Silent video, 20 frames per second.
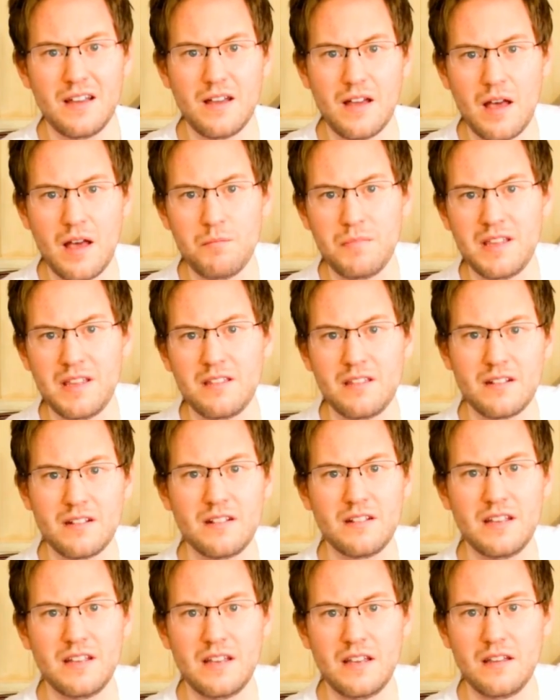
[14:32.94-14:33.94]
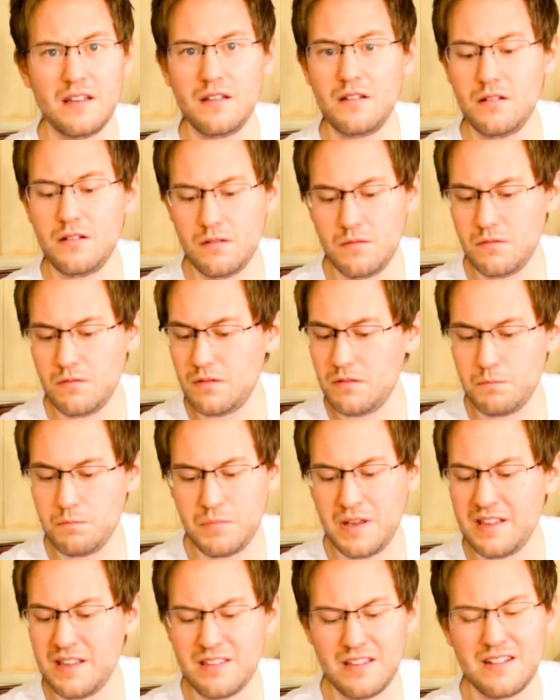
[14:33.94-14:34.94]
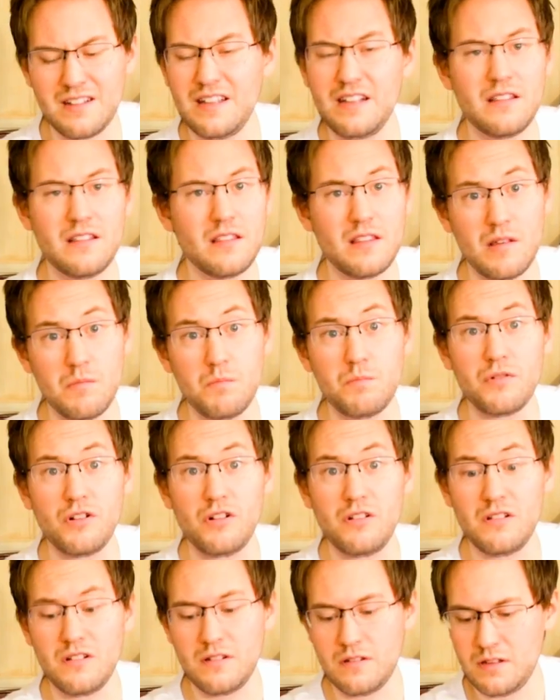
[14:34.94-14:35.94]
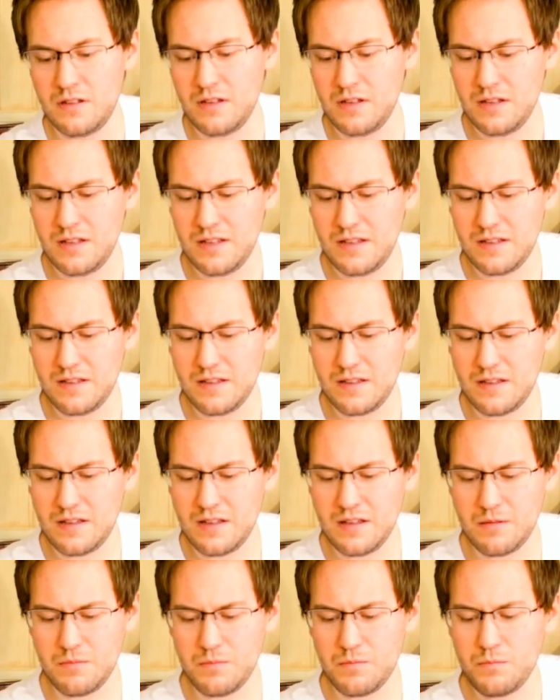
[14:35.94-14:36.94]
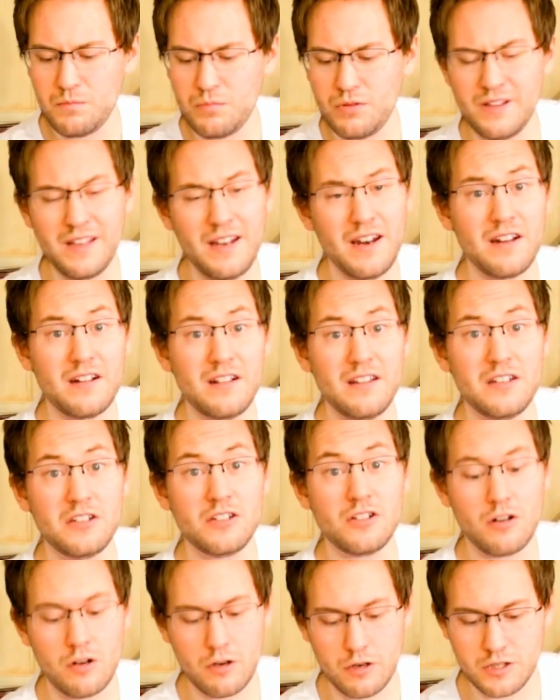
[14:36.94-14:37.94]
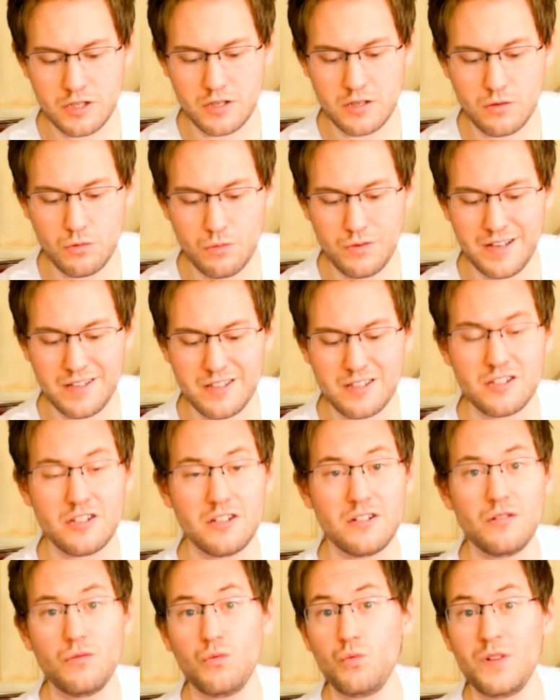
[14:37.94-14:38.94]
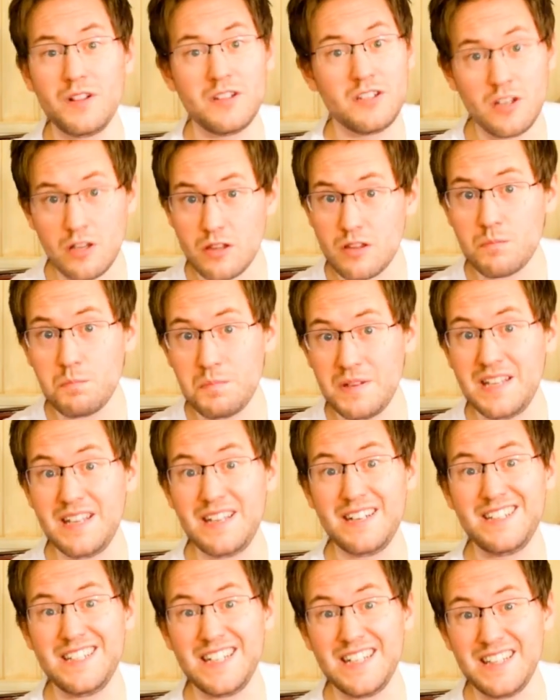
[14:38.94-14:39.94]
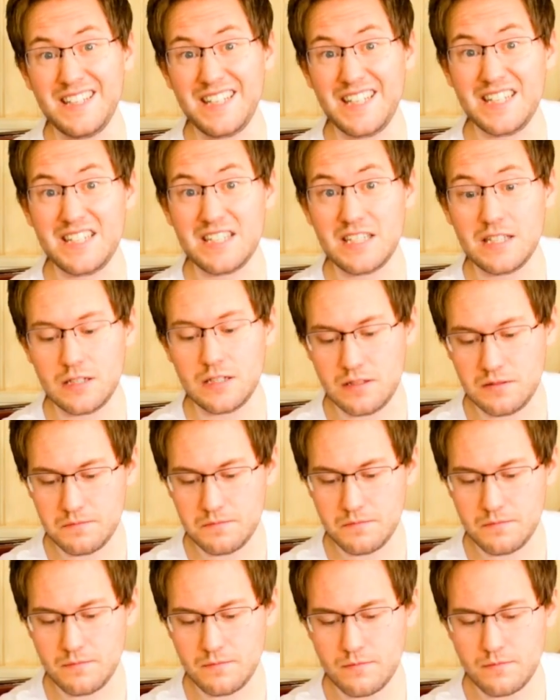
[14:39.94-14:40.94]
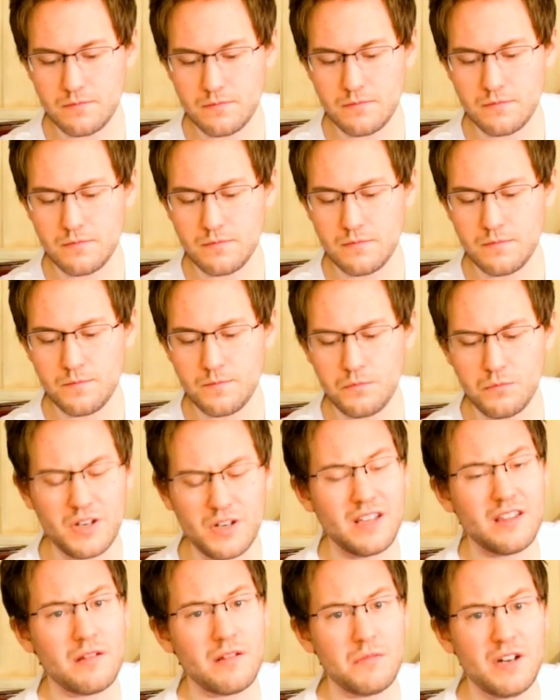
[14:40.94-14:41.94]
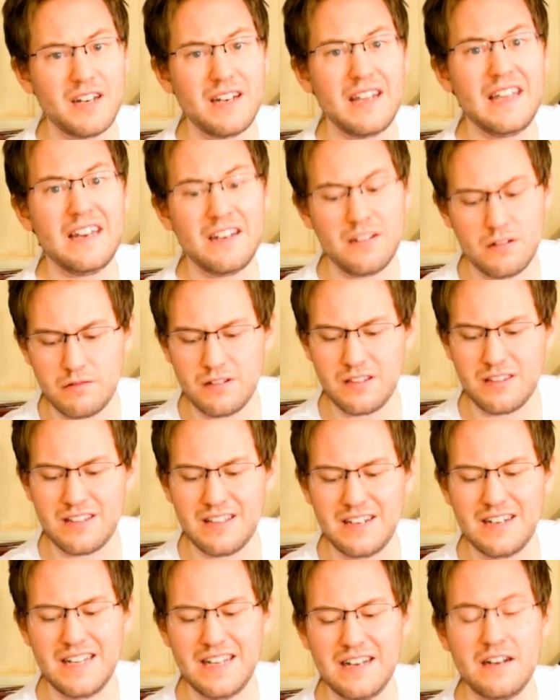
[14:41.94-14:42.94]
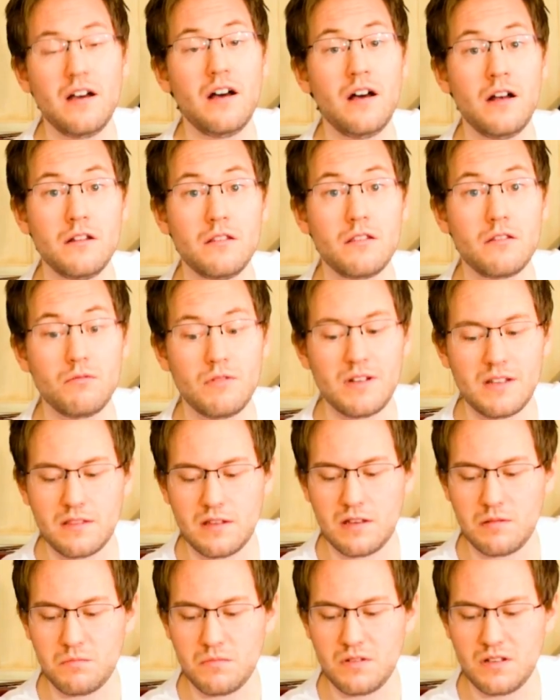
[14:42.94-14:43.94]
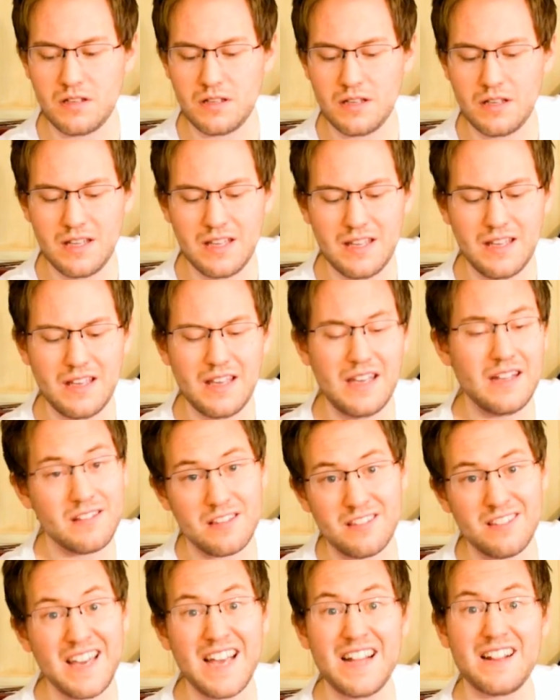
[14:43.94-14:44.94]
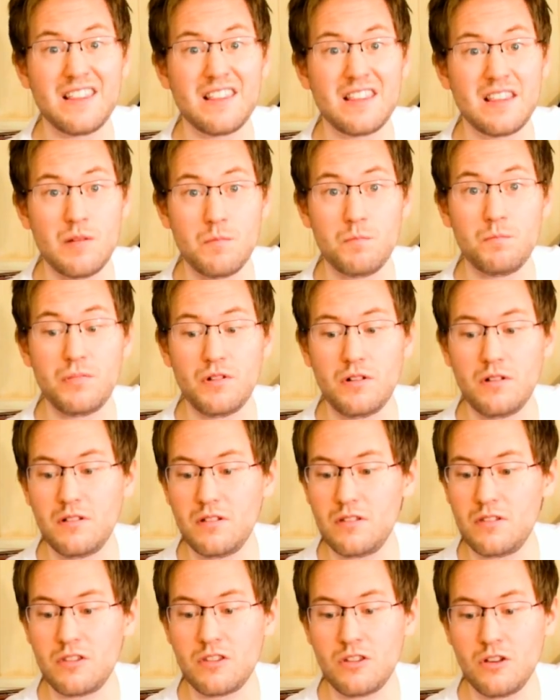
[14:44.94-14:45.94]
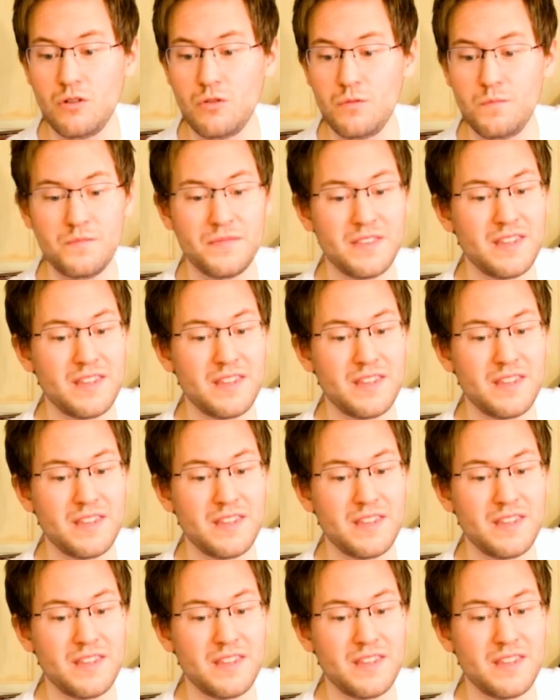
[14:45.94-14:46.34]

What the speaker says: I'm basically it's simple. A politically charged question will just be deleted, because I'm not interested in answering them. It's that simple. So